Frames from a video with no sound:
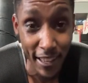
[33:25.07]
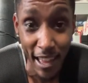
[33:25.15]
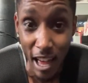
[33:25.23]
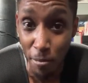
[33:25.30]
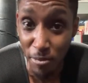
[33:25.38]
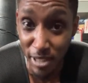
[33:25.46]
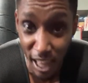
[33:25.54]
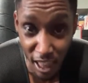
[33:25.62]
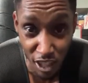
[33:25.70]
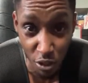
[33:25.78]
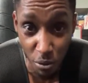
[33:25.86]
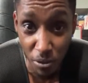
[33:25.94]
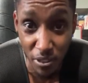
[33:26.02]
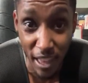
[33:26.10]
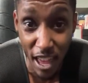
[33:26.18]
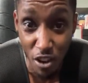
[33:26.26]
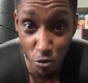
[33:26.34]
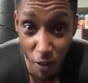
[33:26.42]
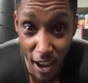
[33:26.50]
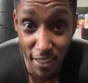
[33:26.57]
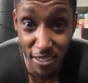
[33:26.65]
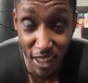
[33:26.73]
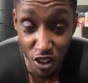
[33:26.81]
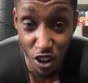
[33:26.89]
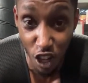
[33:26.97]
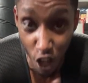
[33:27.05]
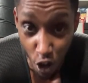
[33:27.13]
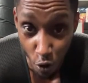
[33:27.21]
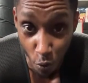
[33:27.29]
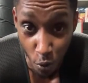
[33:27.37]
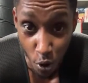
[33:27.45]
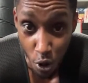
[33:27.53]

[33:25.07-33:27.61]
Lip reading: I'm telling you, that right there alone